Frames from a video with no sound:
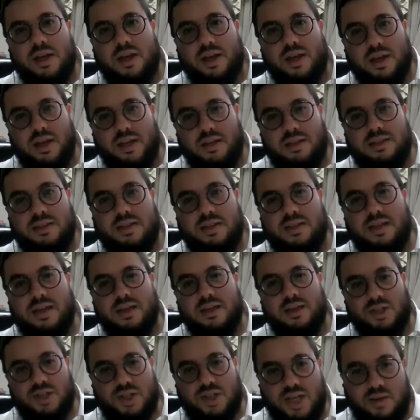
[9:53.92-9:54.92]
guilty
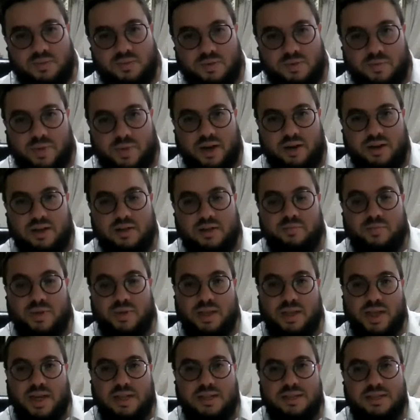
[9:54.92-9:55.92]
and ashamed about it
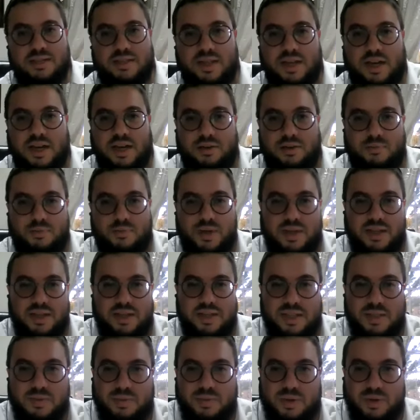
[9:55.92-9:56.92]
but that's not really
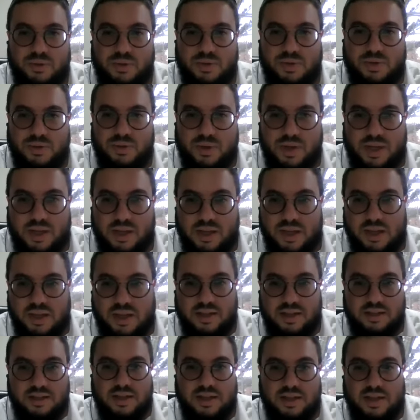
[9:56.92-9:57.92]
spiritually
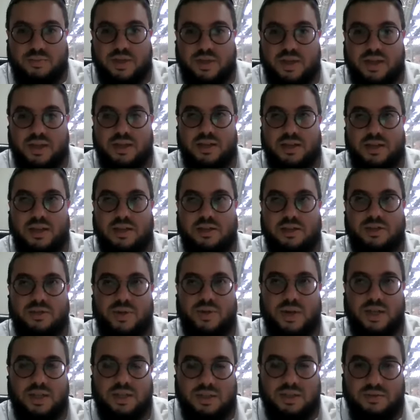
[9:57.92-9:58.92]
that's not really
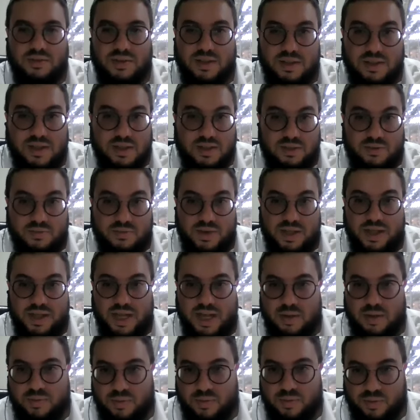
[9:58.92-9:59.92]
constructive it doesn't really
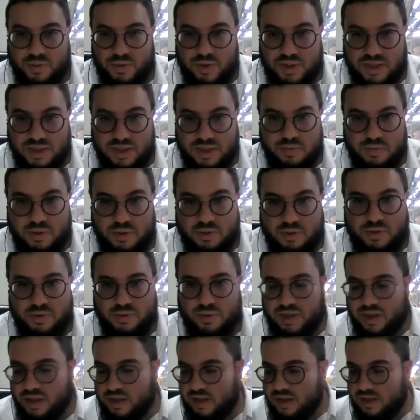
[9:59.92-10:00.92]
help a person
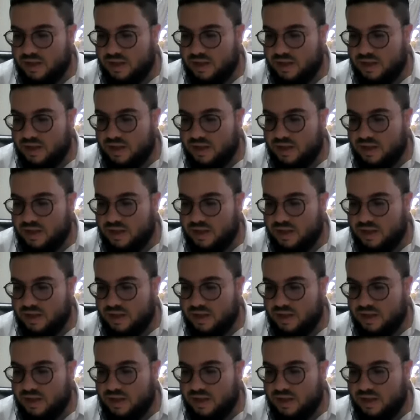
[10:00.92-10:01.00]
spiritually